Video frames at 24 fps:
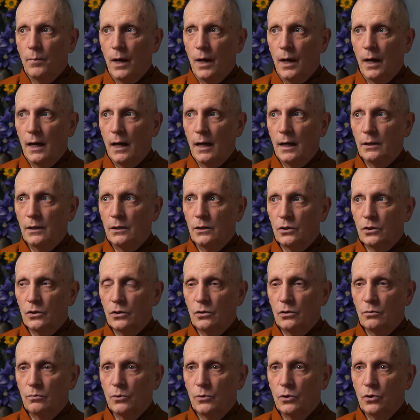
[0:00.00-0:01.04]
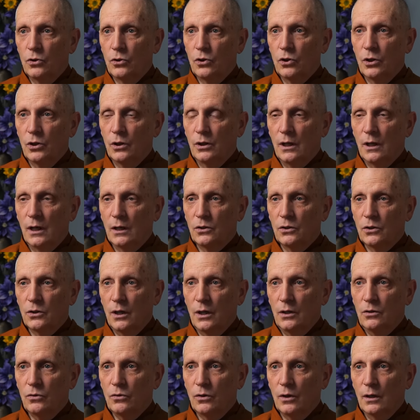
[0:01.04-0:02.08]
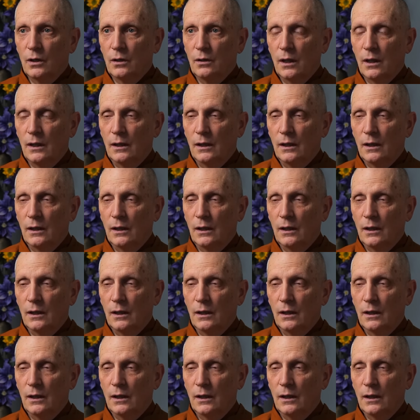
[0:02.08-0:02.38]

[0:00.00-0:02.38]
and distribution, etc.